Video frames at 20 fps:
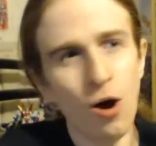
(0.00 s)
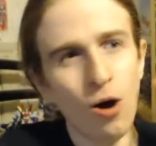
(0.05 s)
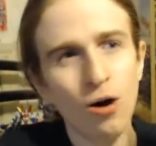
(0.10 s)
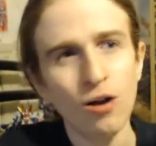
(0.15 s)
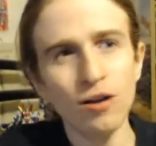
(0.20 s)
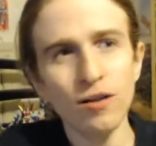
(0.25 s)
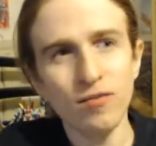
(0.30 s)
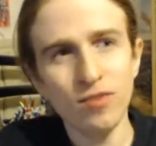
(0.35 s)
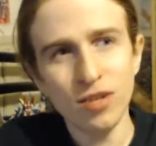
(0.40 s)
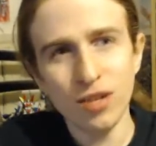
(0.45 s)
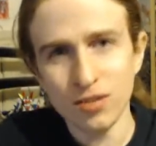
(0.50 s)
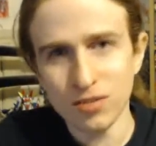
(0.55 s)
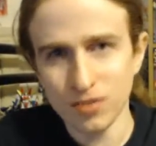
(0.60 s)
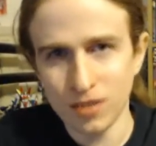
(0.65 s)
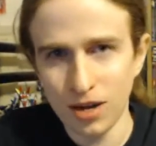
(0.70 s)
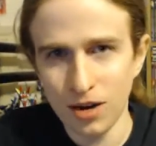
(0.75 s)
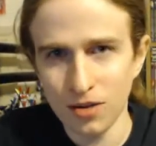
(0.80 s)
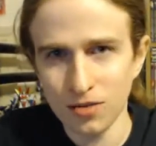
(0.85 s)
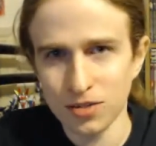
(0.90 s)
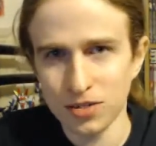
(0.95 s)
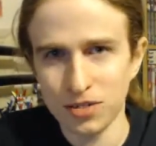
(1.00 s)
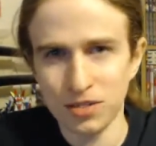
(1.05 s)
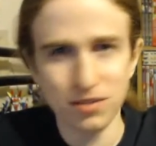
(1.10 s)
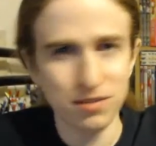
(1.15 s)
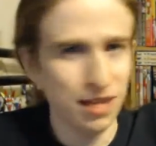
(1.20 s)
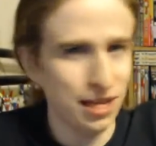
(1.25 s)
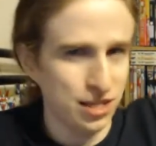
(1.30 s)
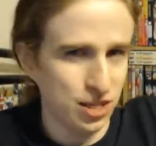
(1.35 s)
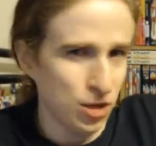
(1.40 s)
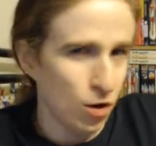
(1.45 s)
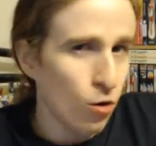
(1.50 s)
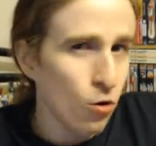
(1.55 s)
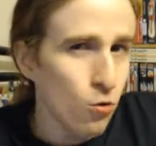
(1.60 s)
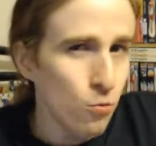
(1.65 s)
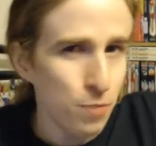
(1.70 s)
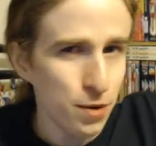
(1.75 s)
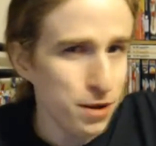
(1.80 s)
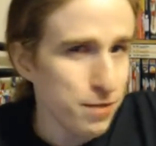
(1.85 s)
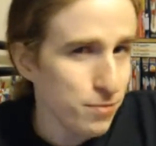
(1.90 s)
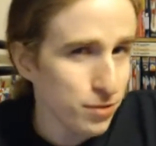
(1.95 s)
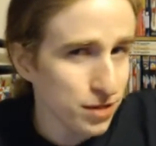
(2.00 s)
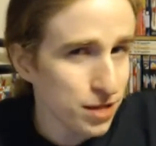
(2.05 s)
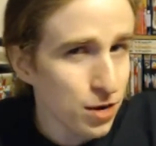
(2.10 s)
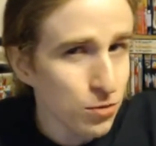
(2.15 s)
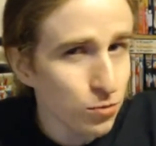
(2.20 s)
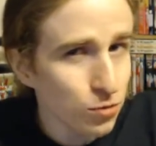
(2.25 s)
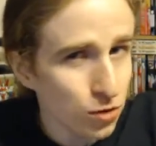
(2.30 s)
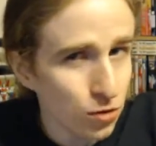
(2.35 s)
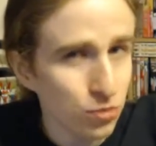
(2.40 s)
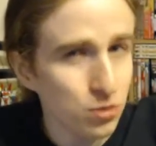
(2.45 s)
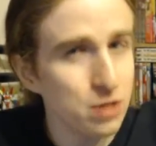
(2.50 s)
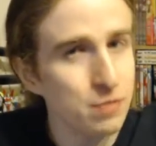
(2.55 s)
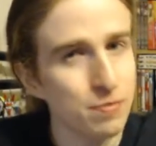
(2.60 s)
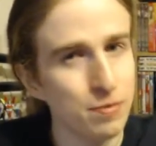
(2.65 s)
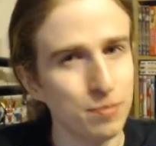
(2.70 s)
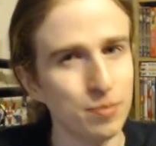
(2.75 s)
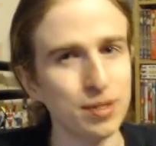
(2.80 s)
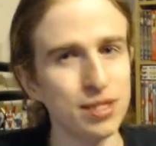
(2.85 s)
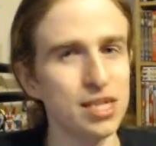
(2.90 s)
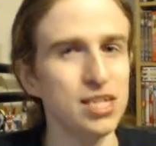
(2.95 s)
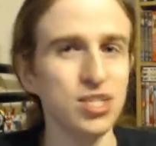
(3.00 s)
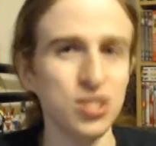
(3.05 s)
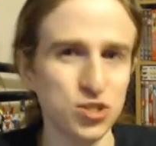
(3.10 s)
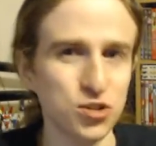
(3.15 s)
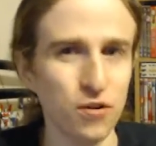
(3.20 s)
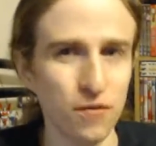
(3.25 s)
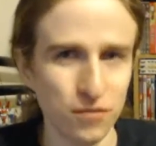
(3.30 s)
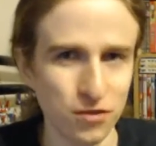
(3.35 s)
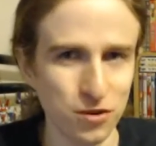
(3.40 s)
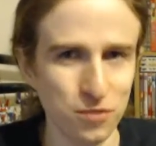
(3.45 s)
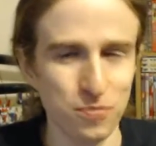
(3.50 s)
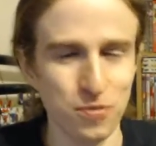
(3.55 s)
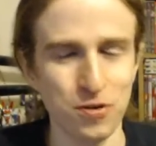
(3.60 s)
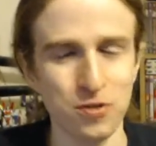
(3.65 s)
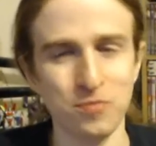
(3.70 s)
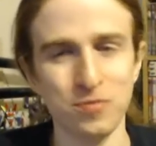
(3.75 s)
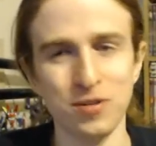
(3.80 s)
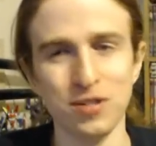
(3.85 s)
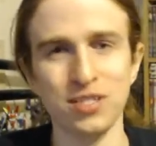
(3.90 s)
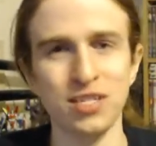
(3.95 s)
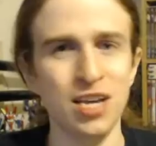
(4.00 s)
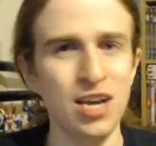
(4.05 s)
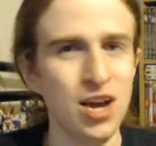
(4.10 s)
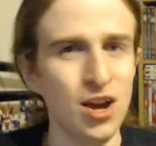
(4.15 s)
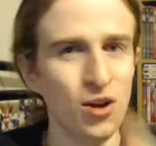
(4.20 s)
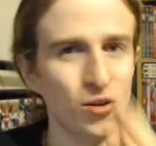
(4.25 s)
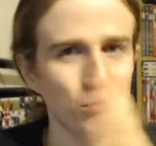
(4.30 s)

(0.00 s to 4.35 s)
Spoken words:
All of the other characters here, like the old people, they were creepy, but they served their purpose.